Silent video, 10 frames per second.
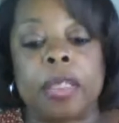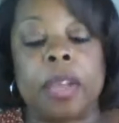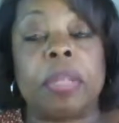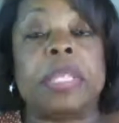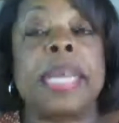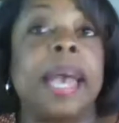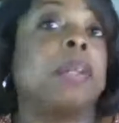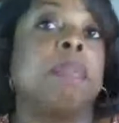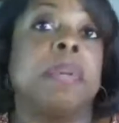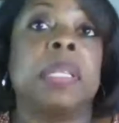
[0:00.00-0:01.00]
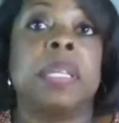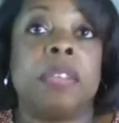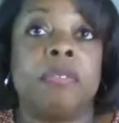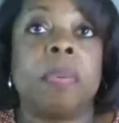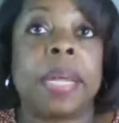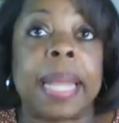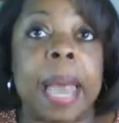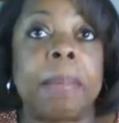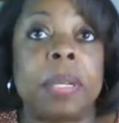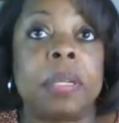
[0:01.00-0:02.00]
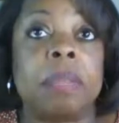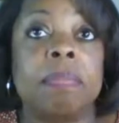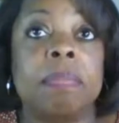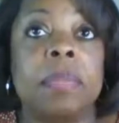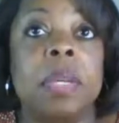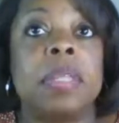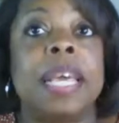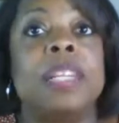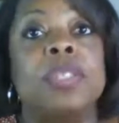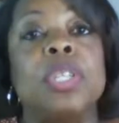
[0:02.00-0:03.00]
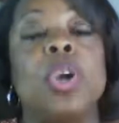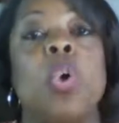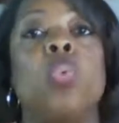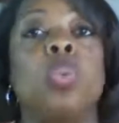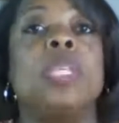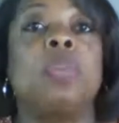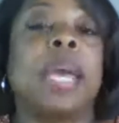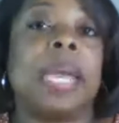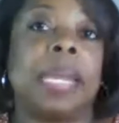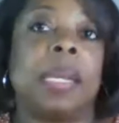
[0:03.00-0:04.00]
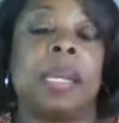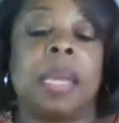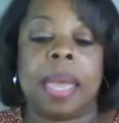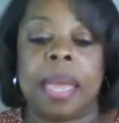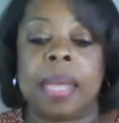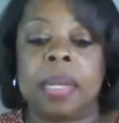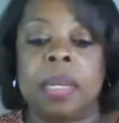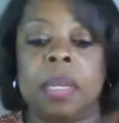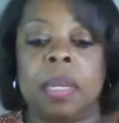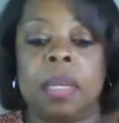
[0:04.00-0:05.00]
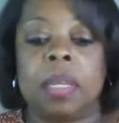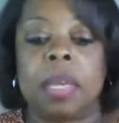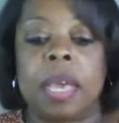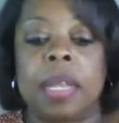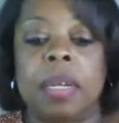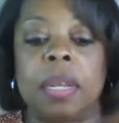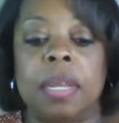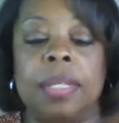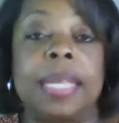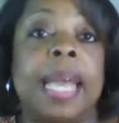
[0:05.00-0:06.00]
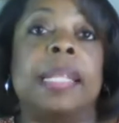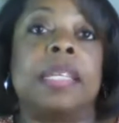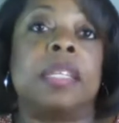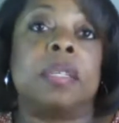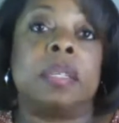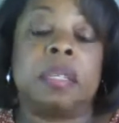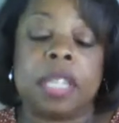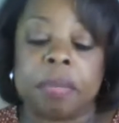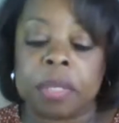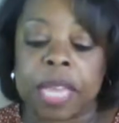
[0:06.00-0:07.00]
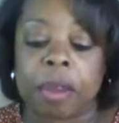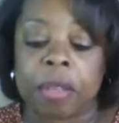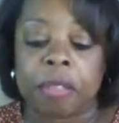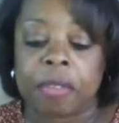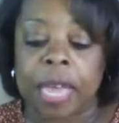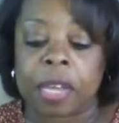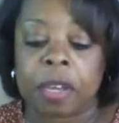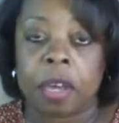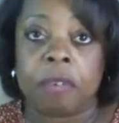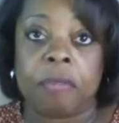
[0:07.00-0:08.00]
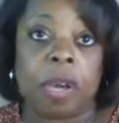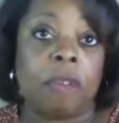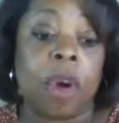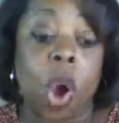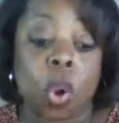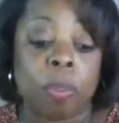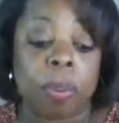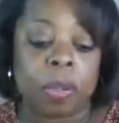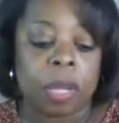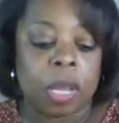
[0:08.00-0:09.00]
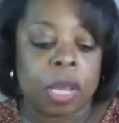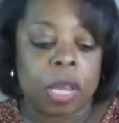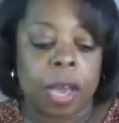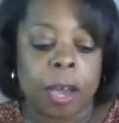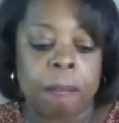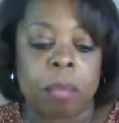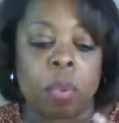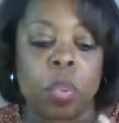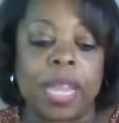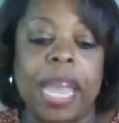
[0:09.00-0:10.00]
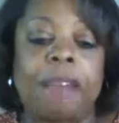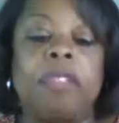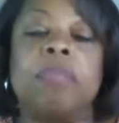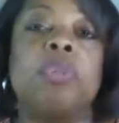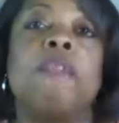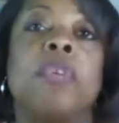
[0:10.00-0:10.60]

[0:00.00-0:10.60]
there is accountability for what happened. That is the only way. And exactly, Dems carry the flag of hope. We have to move